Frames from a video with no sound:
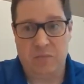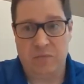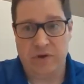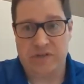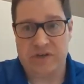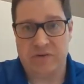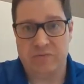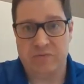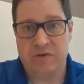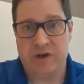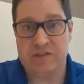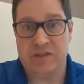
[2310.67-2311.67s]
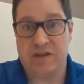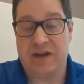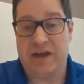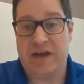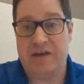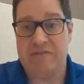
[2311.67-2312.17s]
which caused a
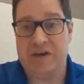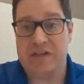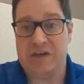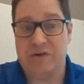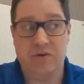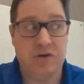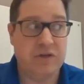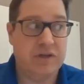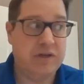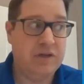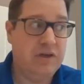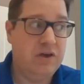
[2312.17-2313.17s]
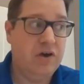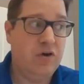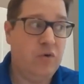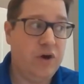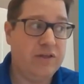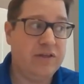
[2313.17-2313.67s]
lot of havoc and then quickly
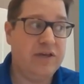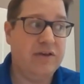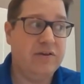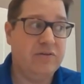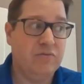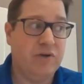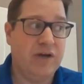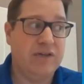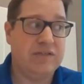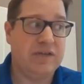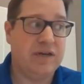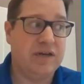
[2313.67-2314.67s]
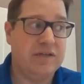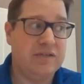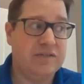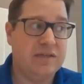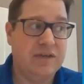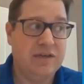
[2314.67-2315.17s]

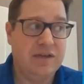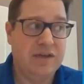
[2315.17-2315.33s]
right-sized.